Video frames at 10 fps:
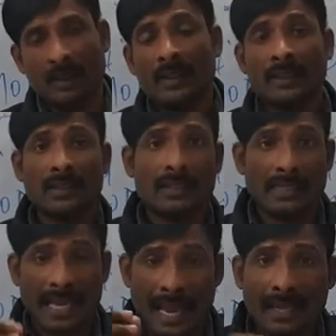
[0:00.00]
The
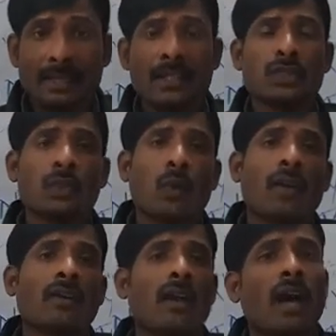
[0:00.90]
eldest one,
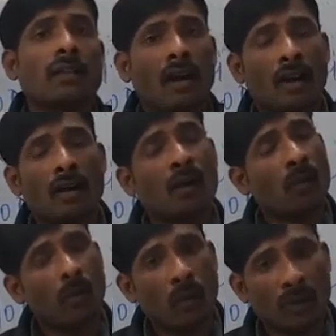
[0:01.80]
Radha,
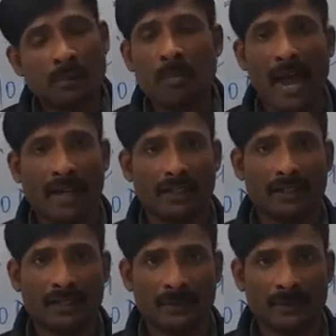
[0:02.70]
was married
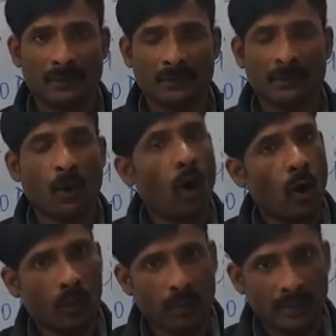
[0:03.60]

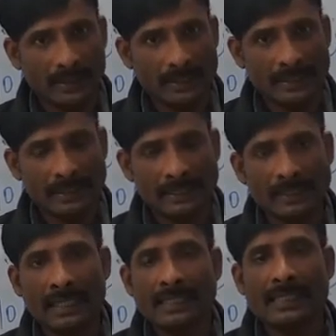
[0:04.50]
already.
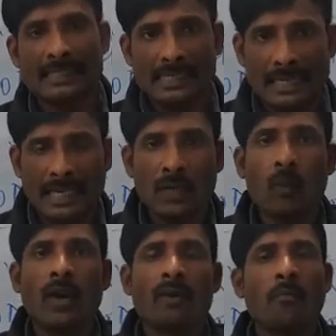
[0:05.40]
The second
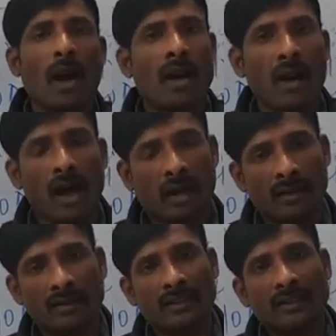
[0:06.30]
one, Mangla,
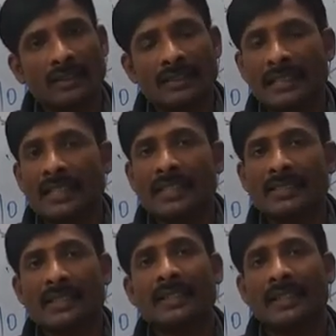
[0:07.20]

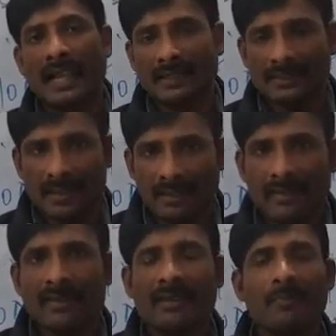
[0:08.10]
sees that is
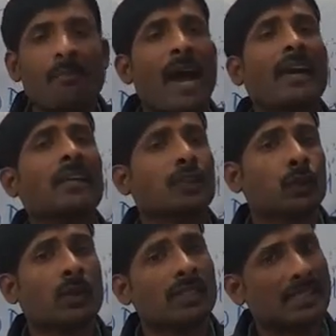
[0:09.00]
her marriage
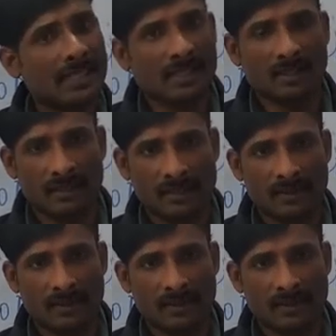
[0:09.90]
was settled.